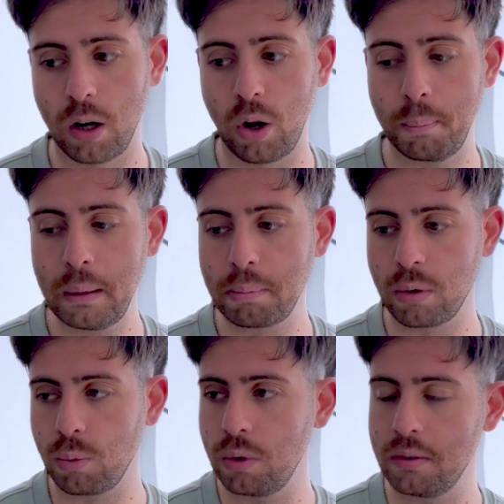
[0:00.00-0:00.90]
a lot of
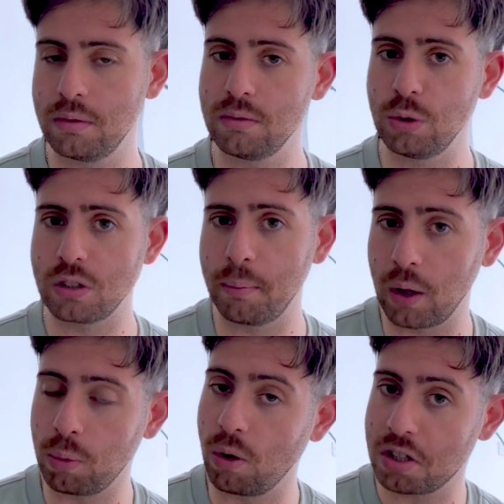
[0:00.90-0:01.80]
people would use a
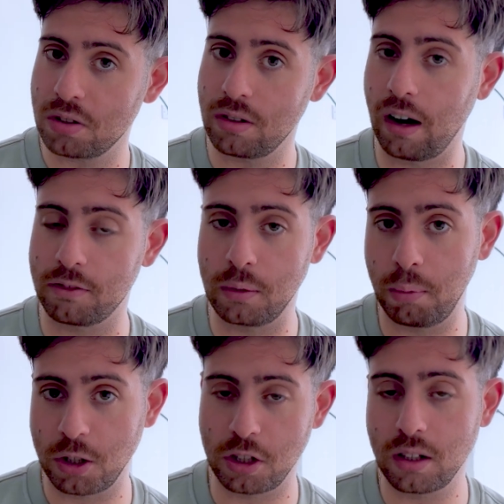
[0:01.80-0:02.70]
mouthwash after
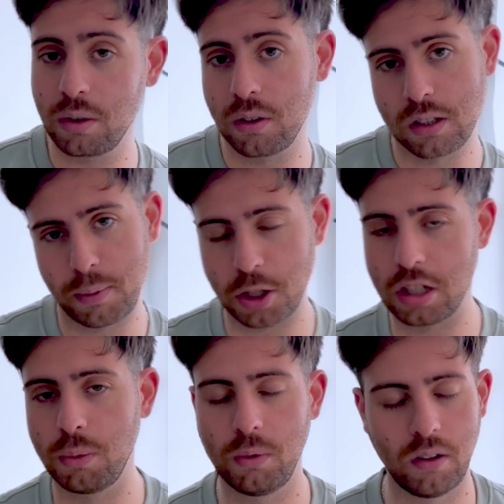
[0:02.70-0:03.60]
brushing, especially
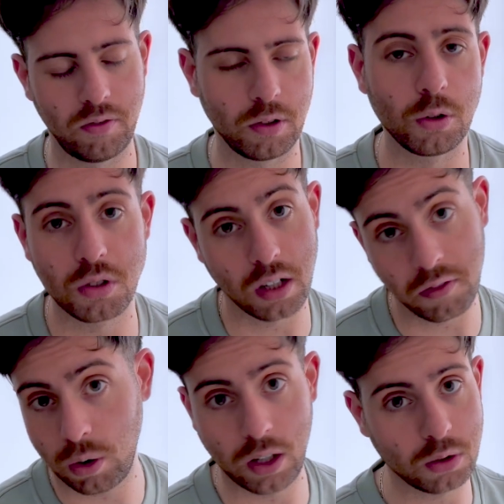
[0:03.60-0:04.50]
if you're using a
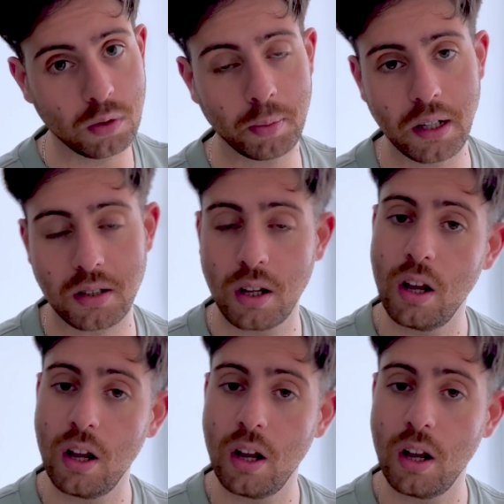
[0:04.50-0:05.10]
fluoride toothpaste.